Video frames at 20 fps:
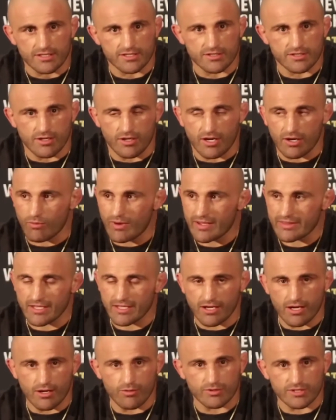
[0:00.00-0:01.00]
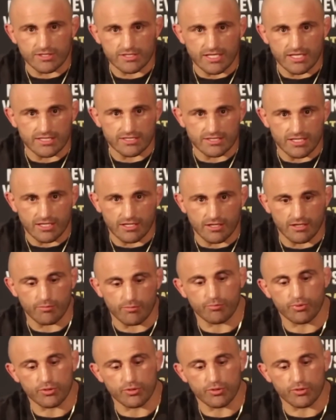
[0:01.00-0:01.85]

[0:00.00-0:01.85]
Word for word: it just uh, one thing I want to say is like, uh,